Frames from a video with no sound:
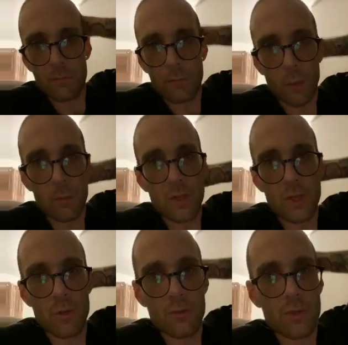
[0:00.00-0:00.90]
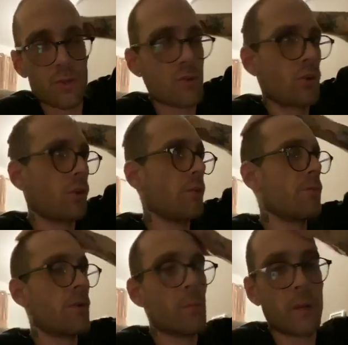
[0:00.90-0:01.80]
Poppy Jones is struggling
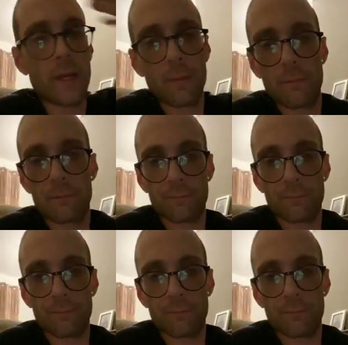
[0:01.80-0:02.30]
for a bit.